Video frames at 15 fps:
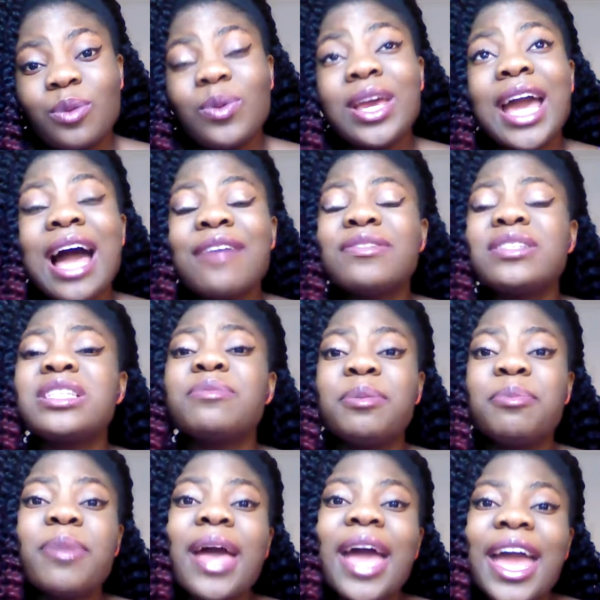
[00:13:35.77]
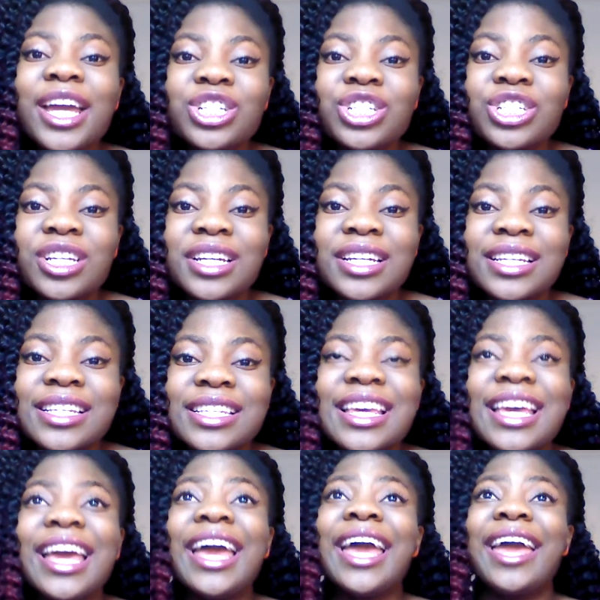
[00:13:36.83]
We have to be patient
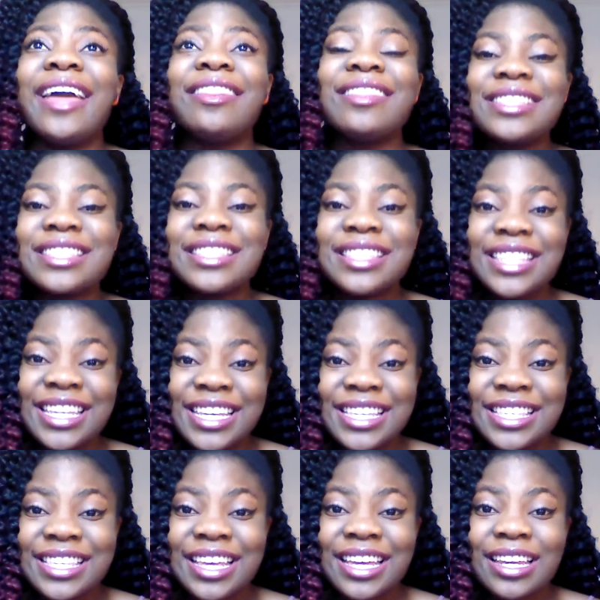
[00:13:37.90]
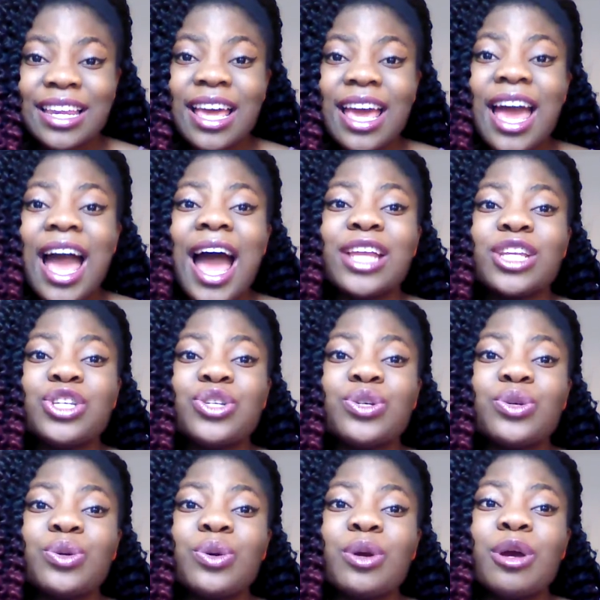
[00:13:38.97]
in this season and
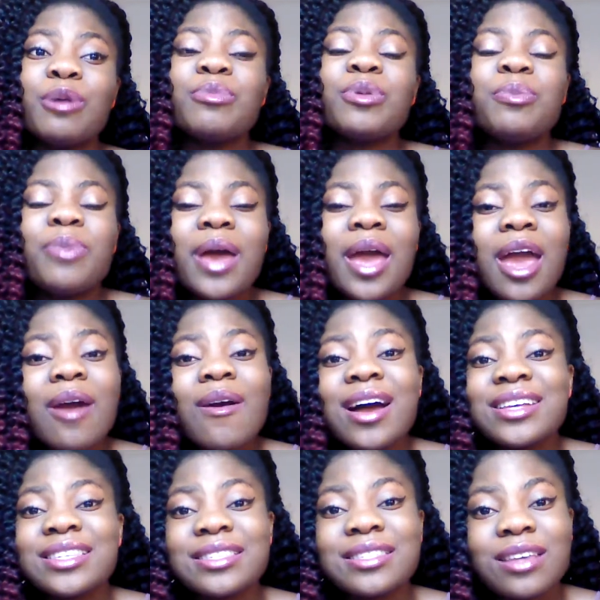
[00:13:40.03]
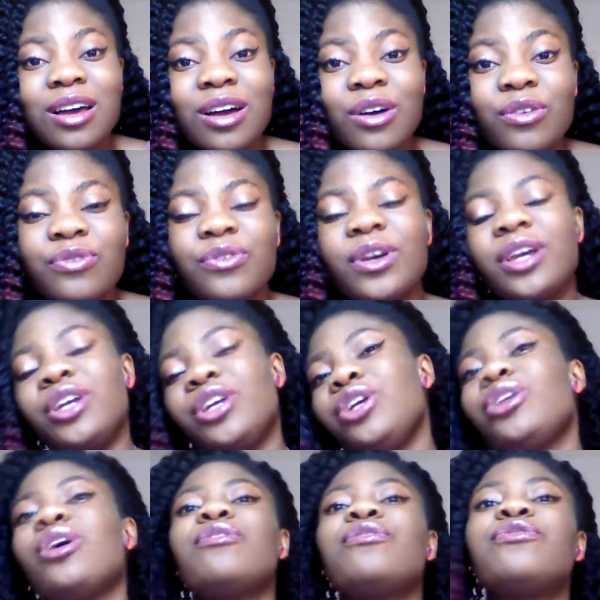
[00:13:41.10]
to prepare ourselves,
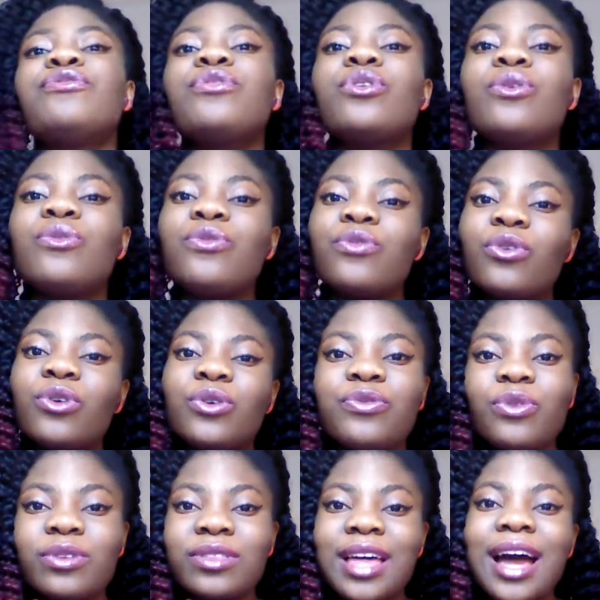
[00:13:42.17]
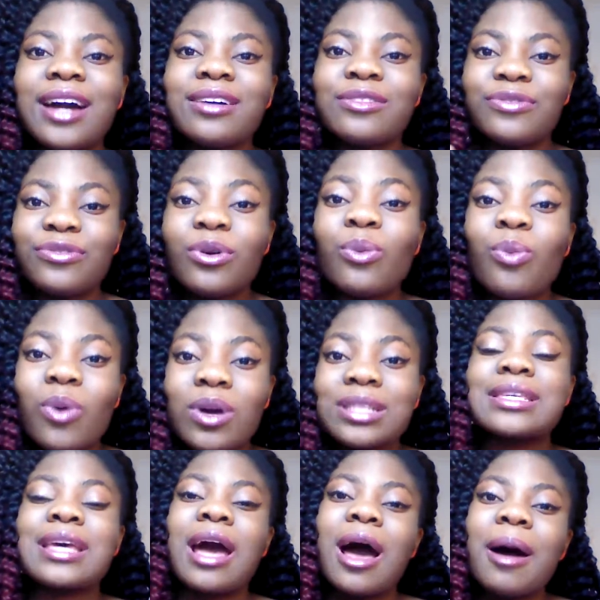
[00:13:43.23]
you know, for
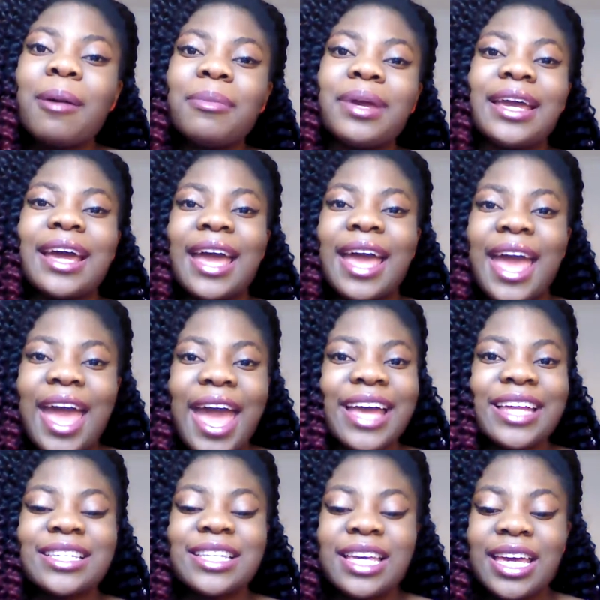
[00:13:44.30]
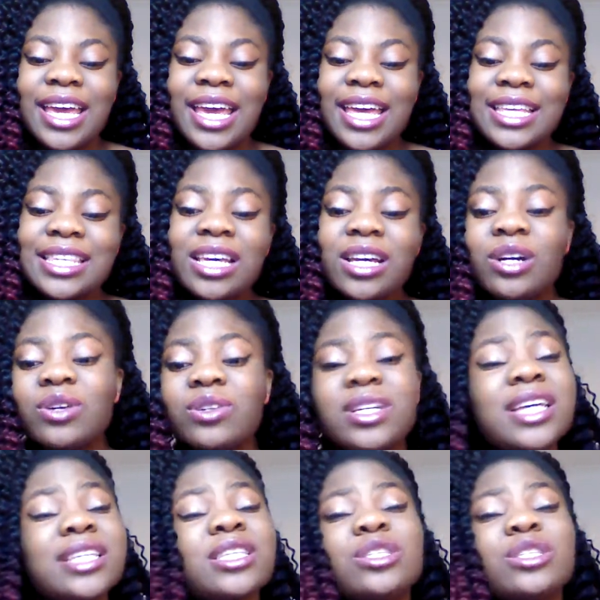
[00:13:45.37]
what's coming ahead.
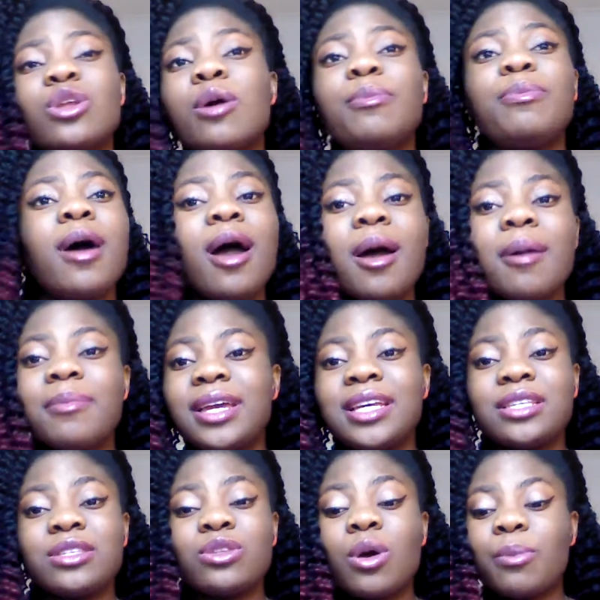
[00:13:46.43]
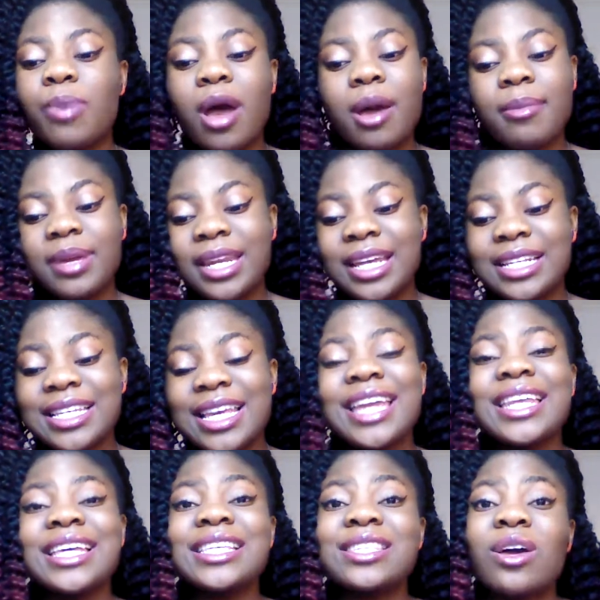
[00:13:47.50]
Singleness is not permanent.
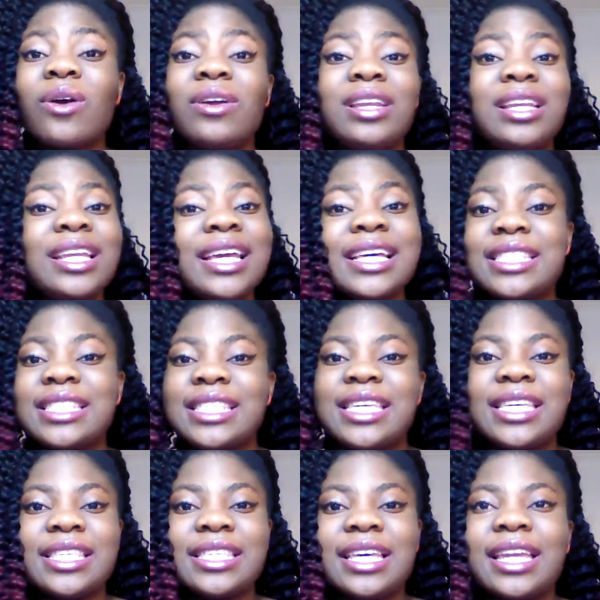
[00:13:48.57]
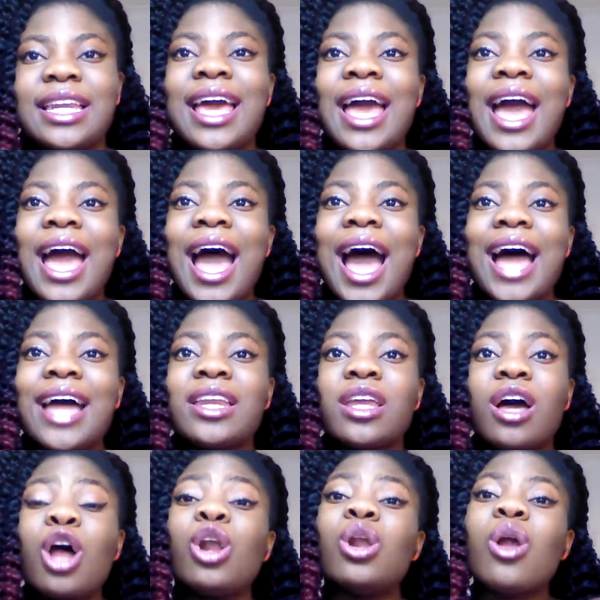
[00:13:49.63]
It is only a season. And
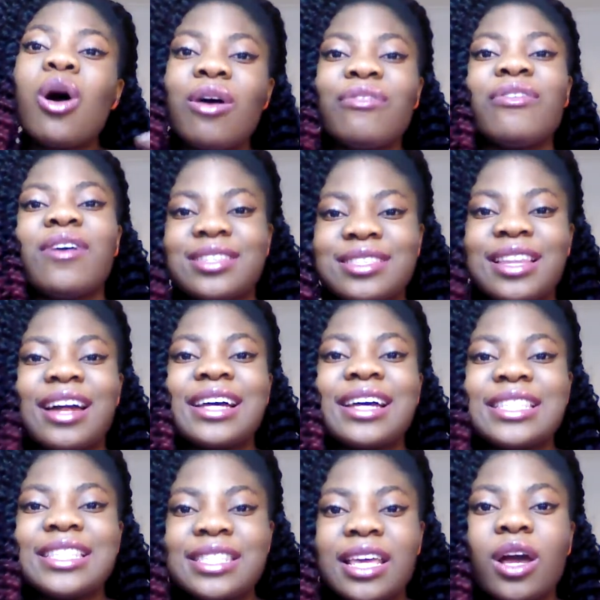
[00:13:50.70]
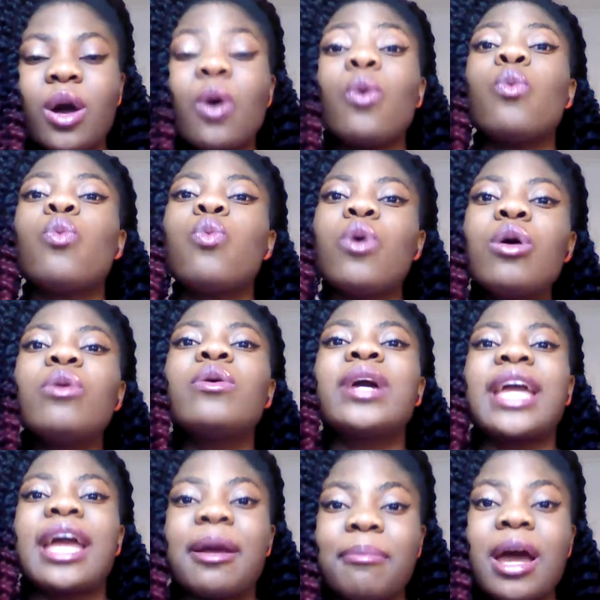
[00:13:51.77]
a lot of us that are single will
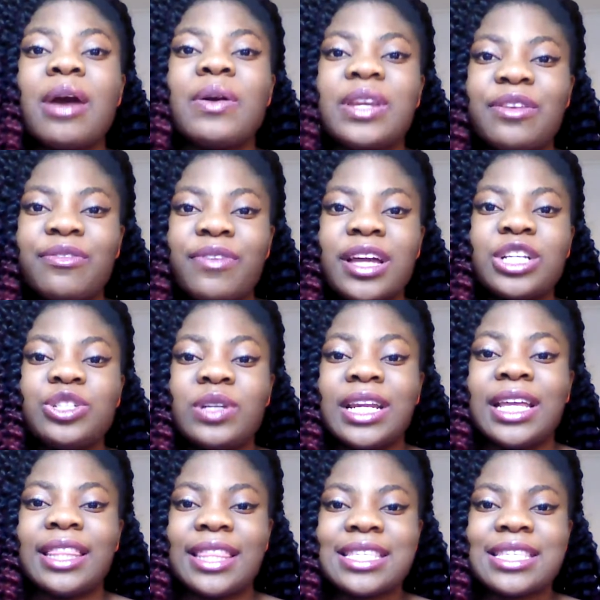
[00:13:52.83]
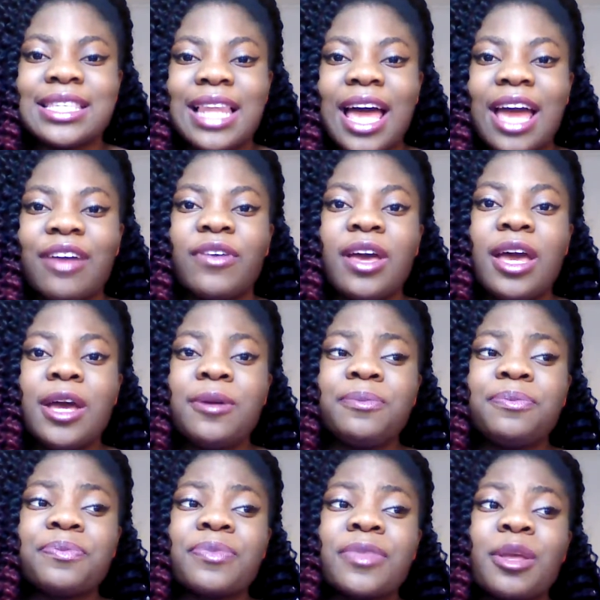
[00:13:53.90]
get married eventually in this life.
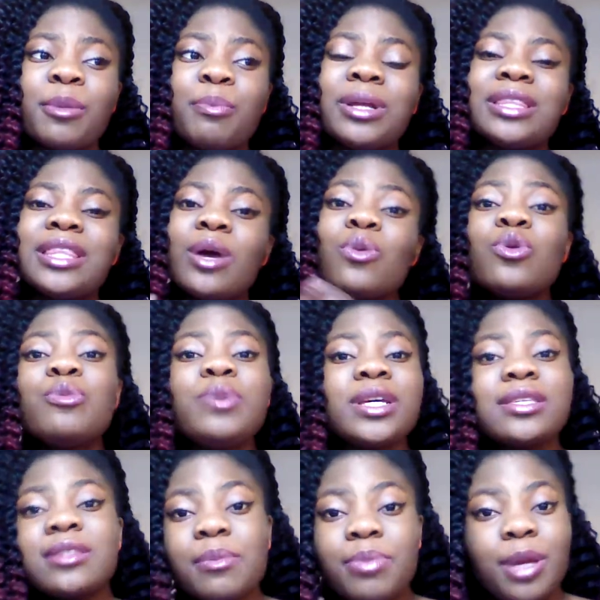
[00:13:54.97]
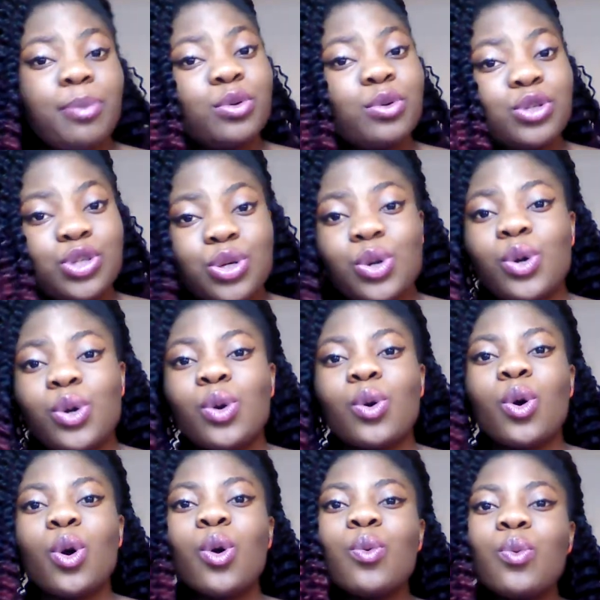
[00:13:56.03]
But there will be some people
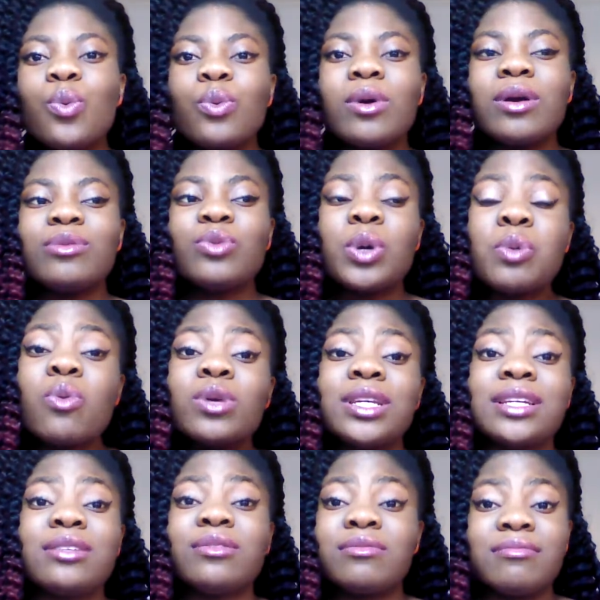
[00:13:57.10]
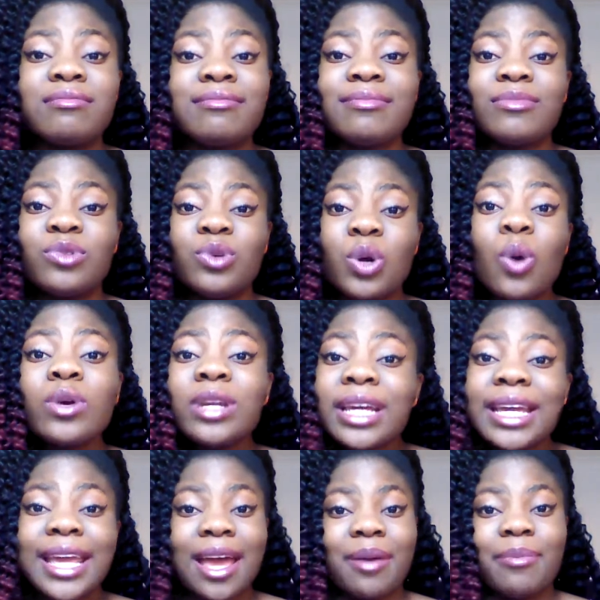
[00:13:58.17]
too who
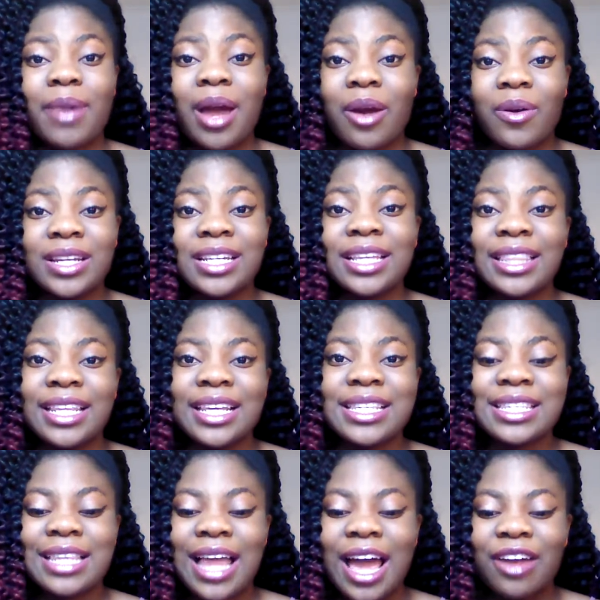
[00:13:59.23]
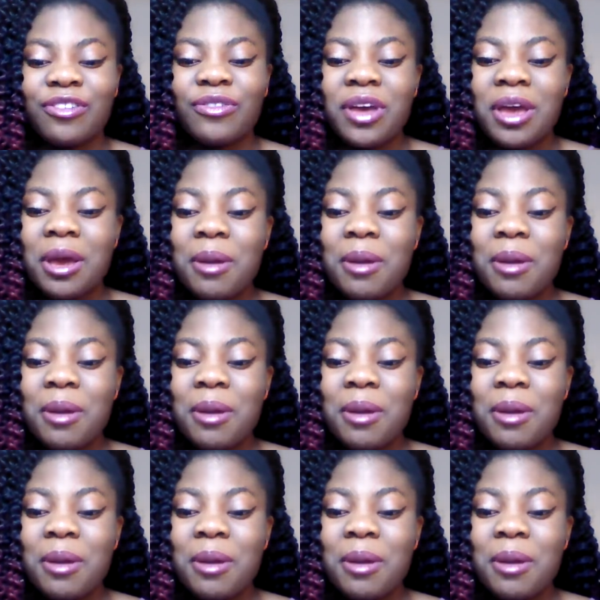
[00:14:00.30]
wouldn't get married in this life.